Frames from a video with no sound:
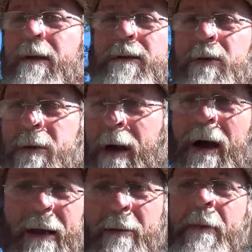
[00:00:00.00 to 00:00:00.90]
you and
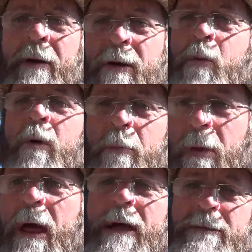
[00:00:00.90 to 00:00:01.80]
I in America were
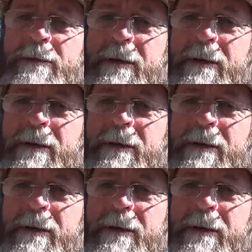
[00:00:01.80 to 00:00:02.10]
blessed.